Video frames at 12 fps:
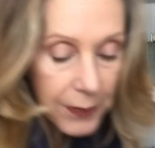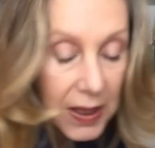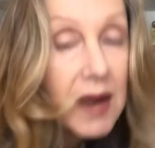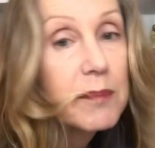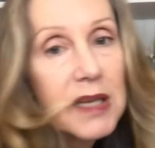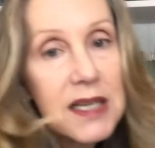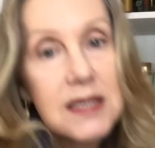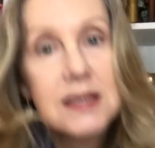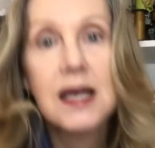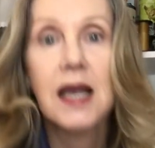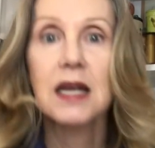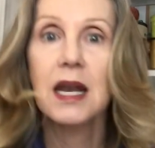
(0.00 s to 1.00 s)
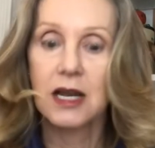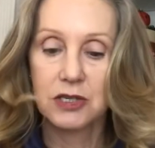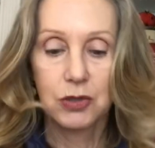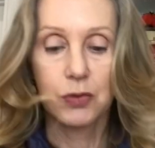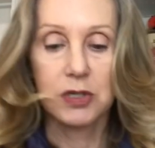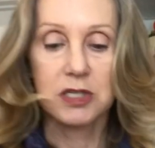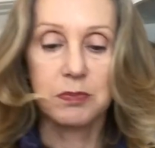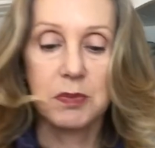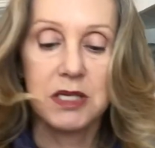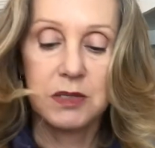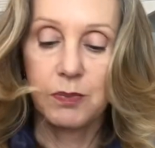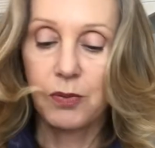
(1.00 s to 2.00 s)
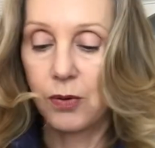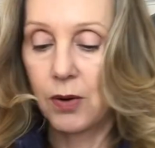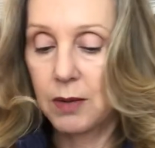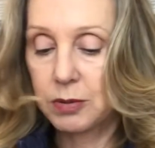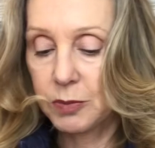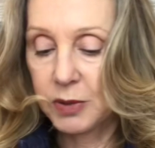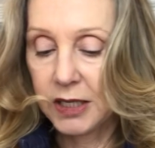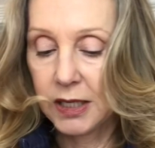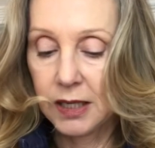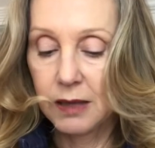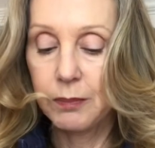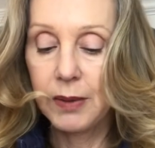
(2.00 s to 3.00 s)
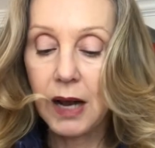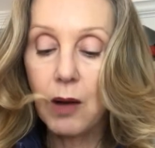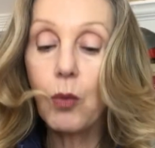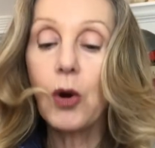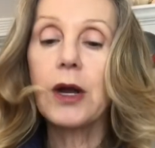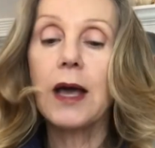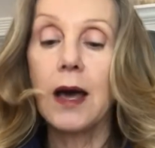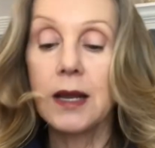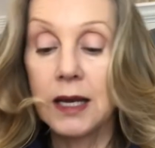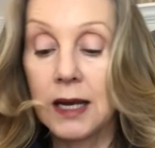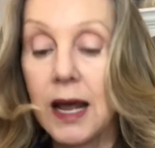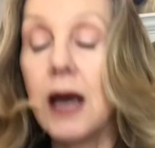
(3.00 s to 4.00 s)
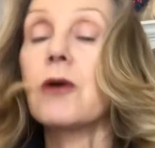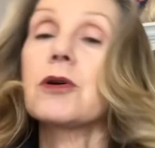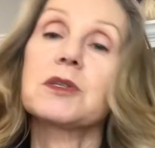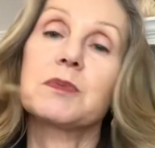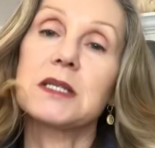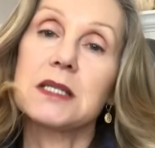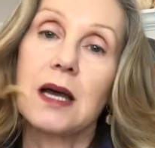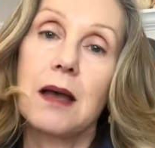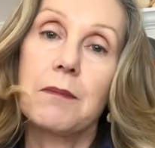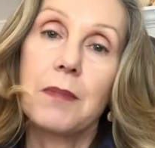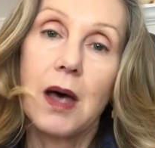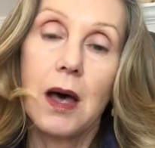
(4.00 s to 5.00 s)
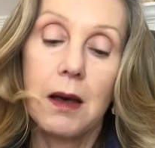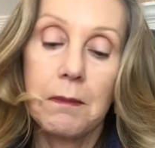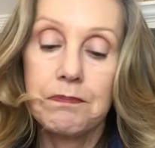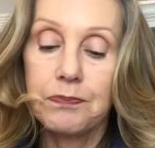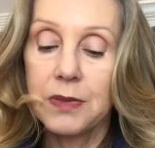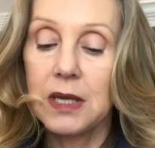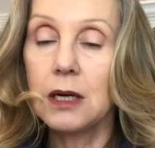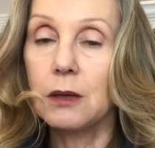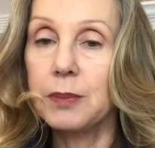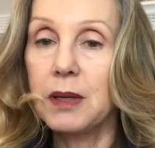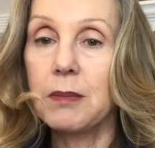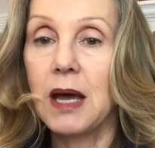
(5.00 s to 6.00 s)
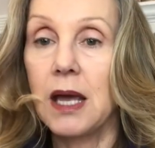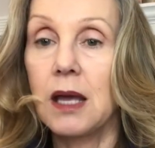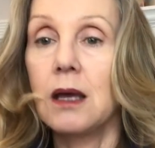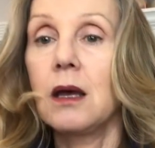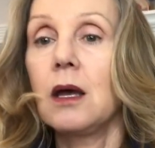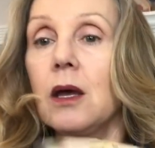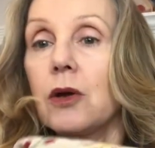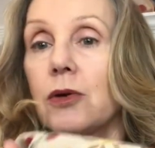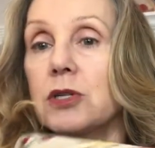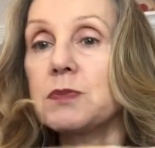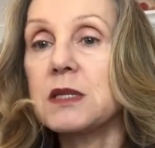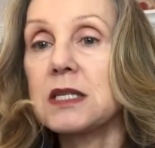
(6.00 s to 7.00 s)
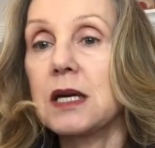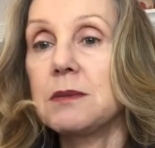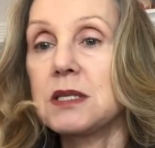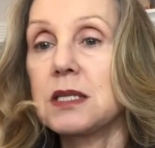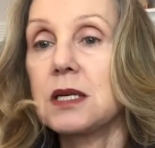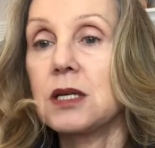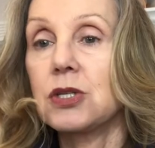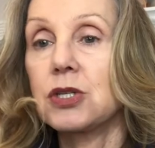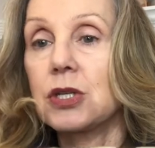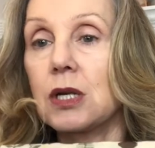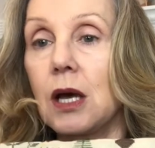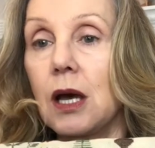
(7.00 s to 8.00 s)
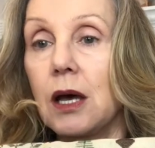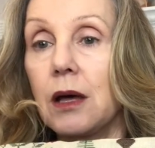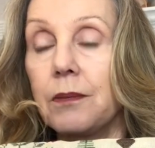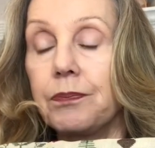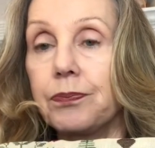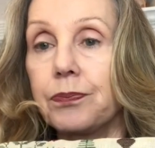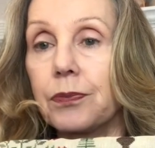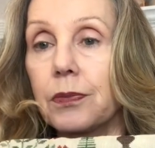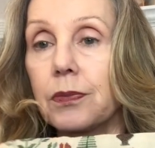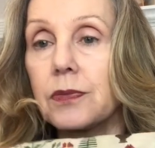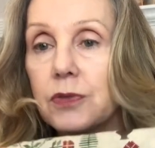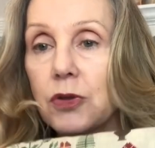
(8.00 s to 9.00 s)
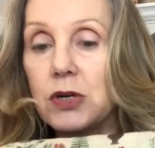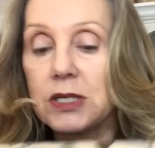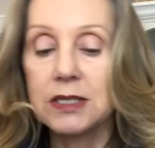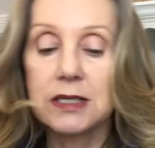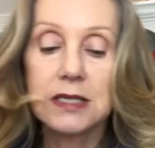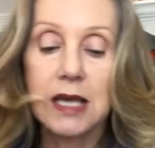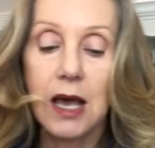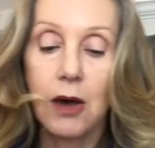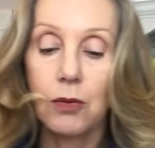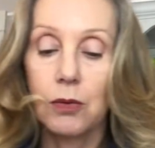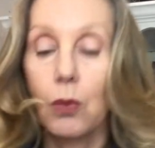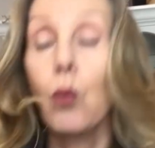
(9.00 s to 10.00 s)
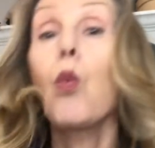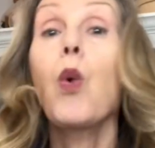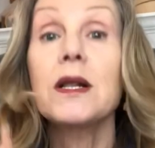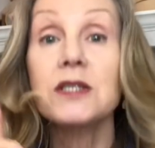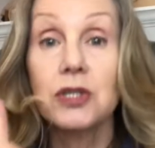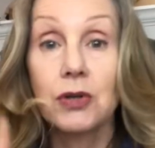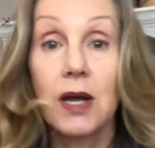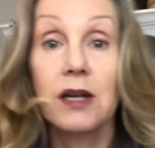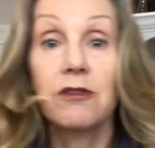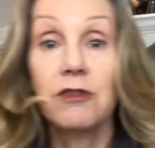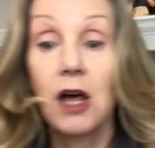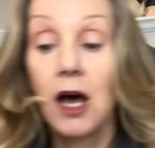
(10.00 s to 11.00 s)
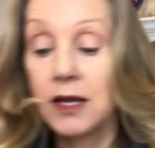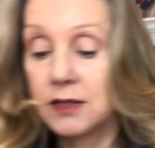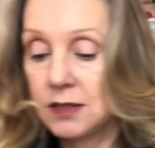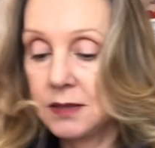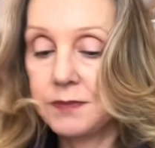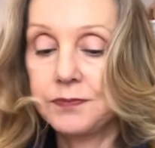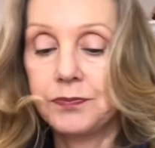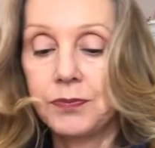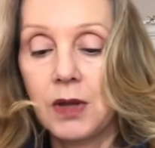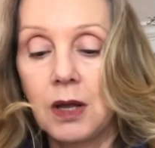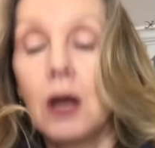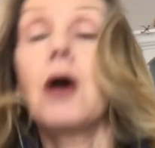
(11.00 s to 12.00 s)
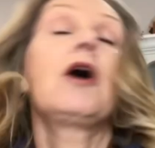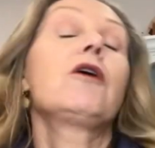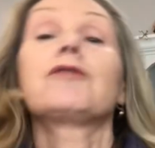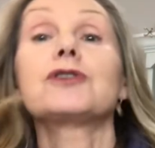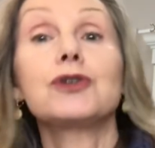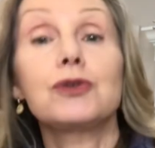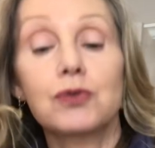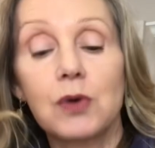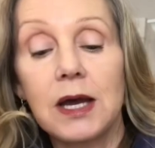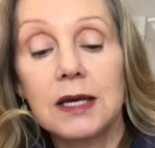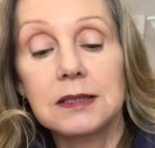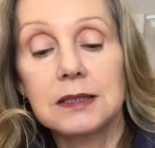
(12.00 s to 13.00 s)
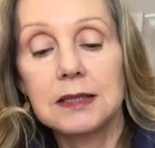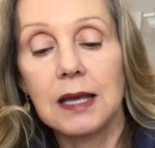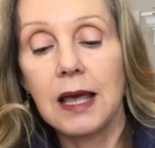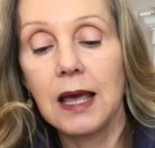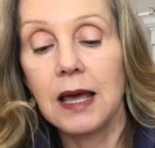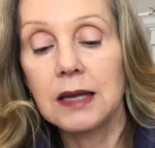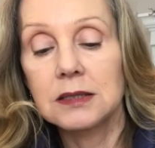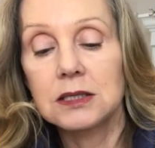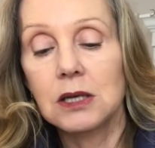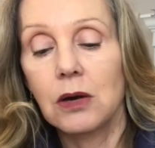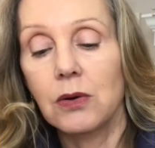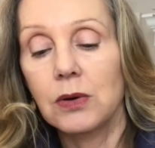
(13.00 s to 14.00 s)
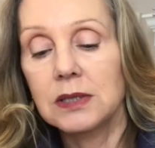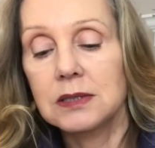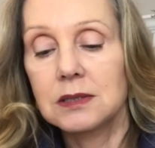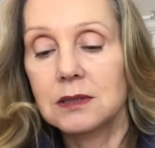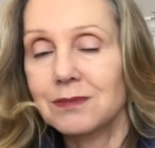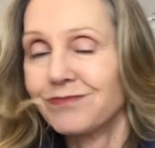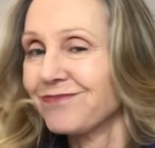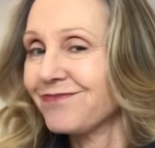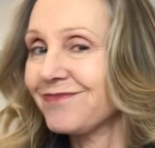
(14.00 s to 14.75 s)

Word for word: but I'm going to say next Christmas probably. But I'll work on it at Christmas time. Um, it'll be my Christmas time stitch, uh, 36 count, one strand of floss over two threads. And so it's